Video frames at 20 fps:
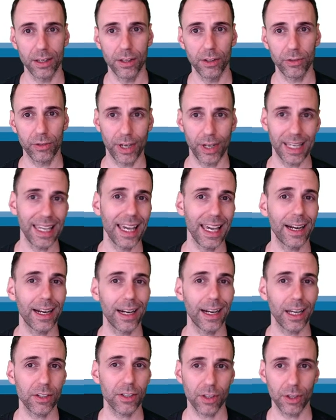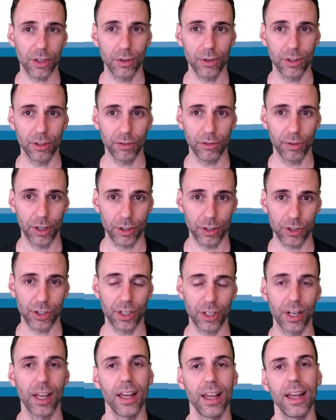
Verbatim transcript: So I cannot execute this function.